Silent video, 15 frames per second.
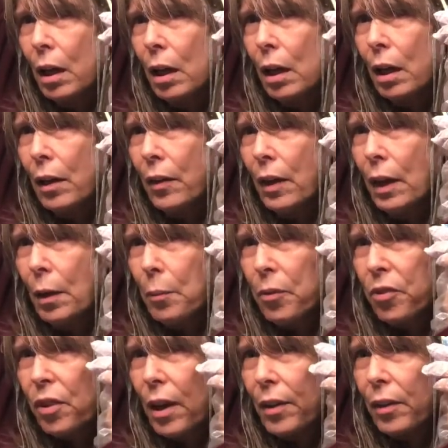And then I'm
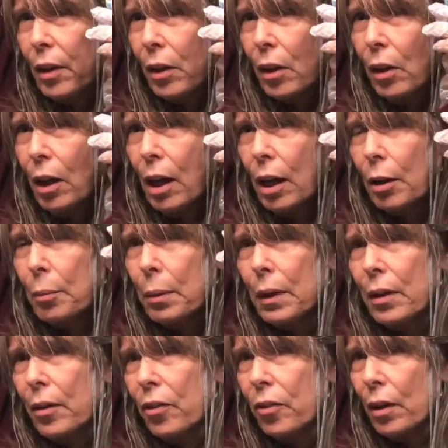setting the clock
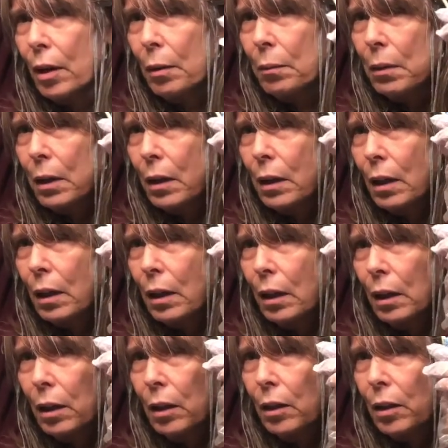because I'm getting a
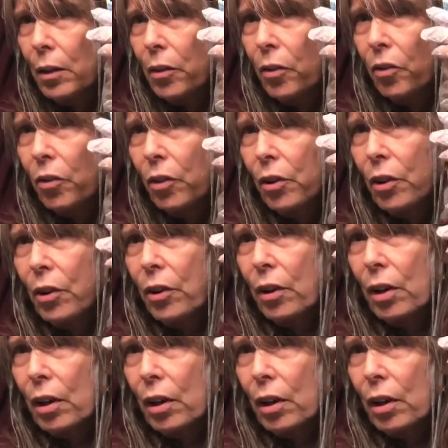little concerned.